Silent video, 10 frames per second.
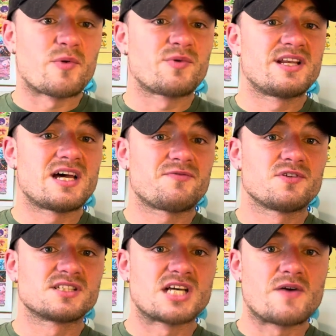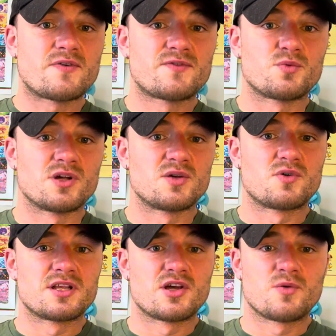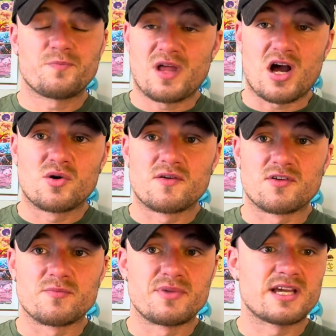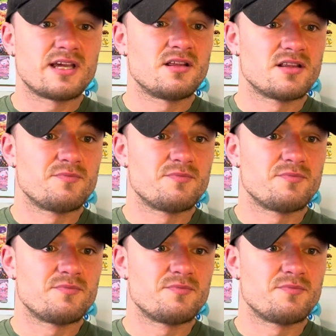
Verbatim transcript: and read that for yourself if you really want to know. I'll go over the